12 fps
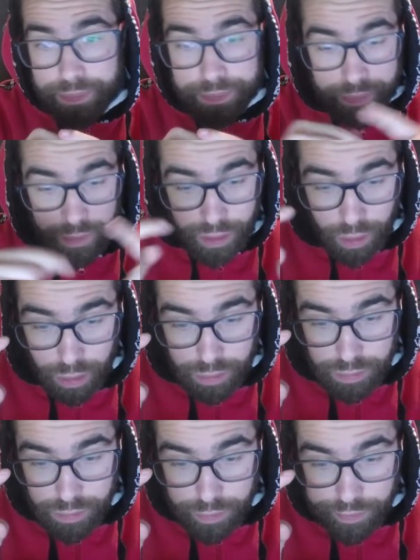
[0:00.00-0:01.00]
you know,
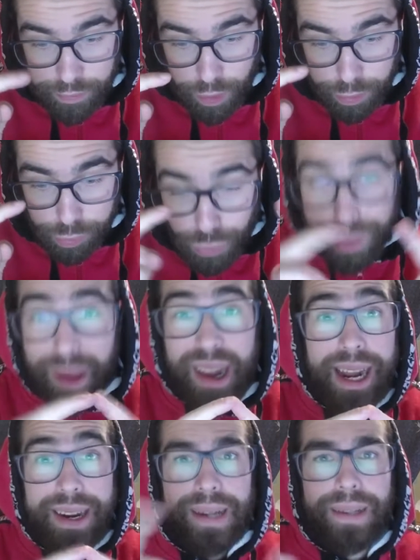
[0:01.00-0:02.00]
through
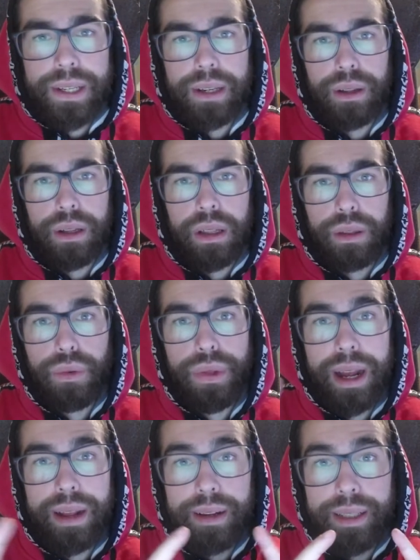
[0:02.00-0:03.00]
their energy, through
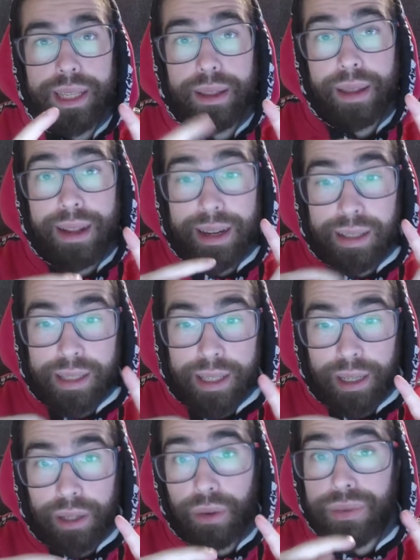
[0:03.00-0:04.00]
the energy. The
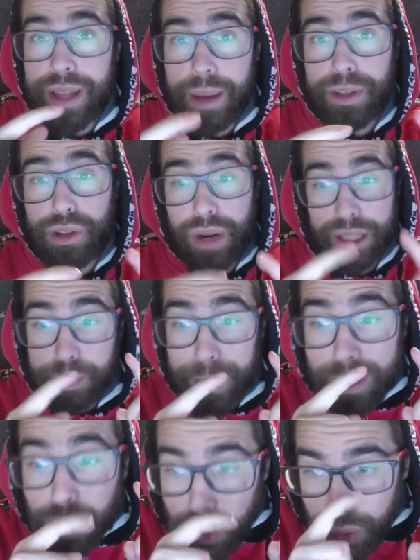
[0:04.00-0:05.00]
energy of them is gonna
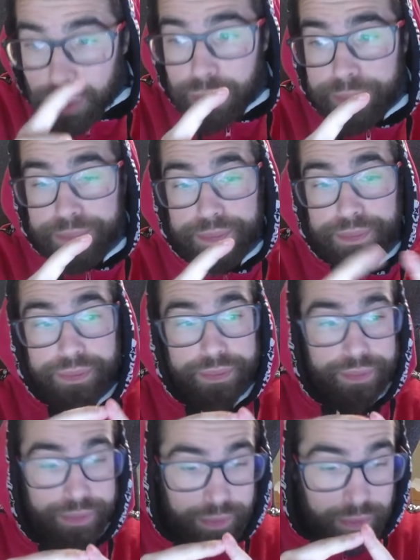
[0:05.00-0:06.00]
speak to you.
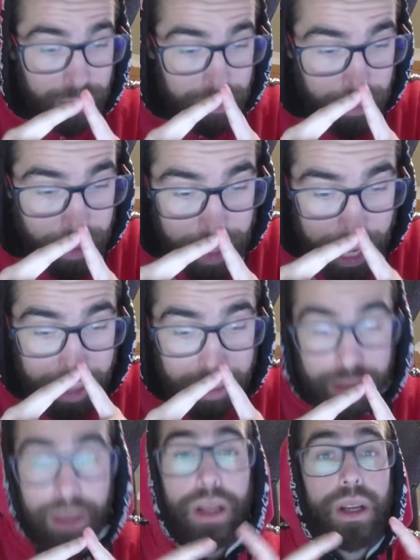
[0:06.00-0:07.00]
And
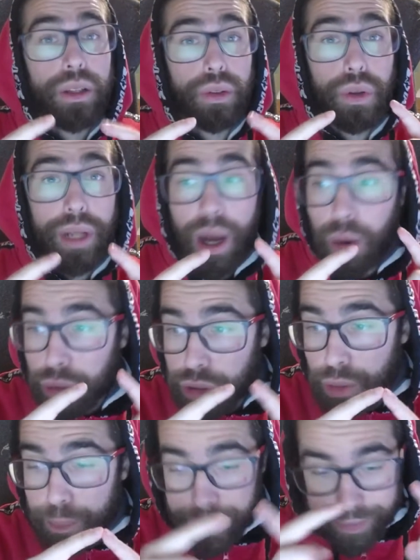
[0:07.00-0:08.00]
you're gonna
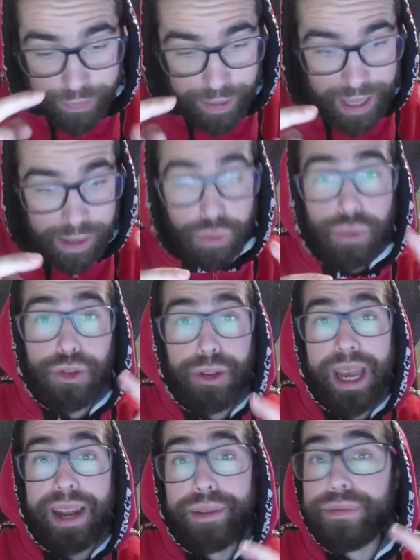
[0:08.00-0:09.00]
also prefer to
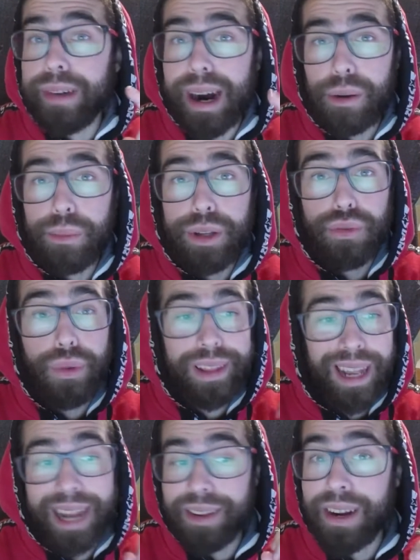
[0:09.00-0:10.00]
stay in environments with
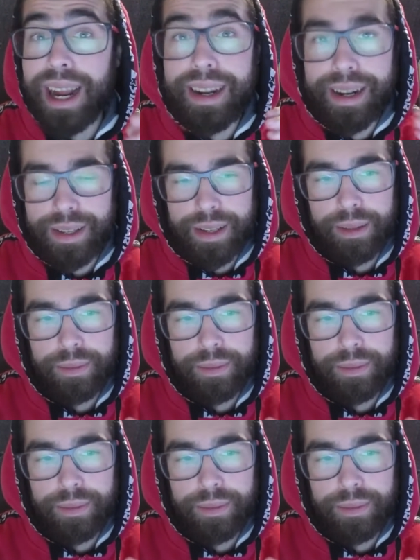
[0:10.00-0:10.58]
lighter energy.